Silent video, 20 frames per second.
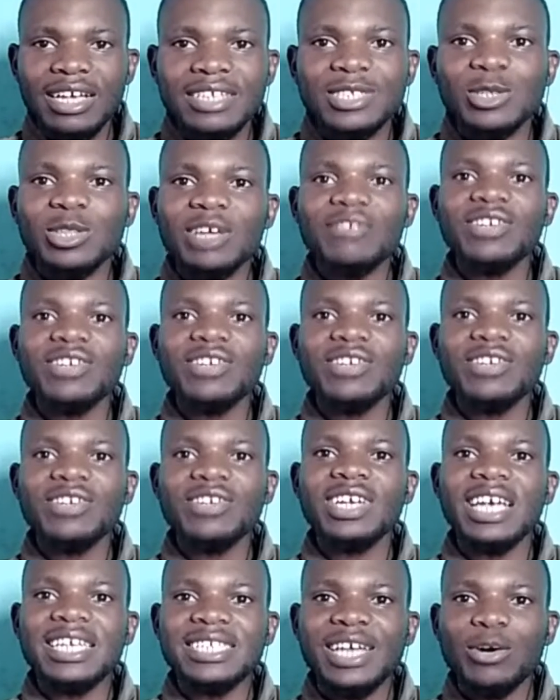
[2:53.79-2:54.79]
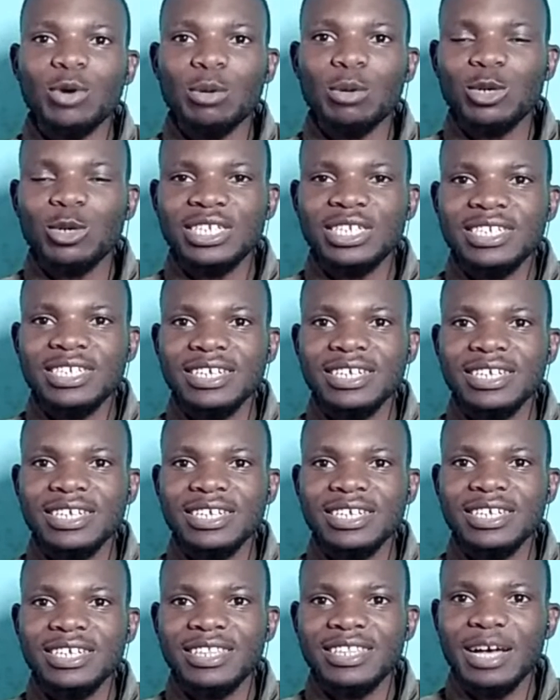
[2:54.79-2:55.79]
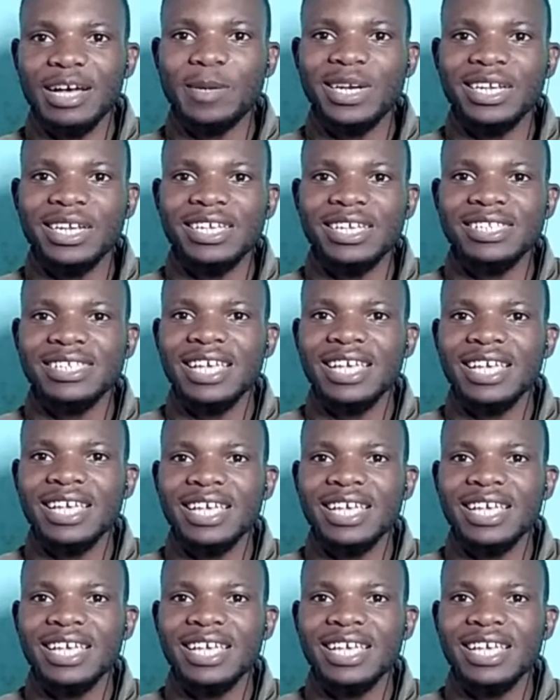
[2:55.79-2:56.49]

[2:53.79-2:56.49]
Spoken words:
South Africa is accommodating the Americans,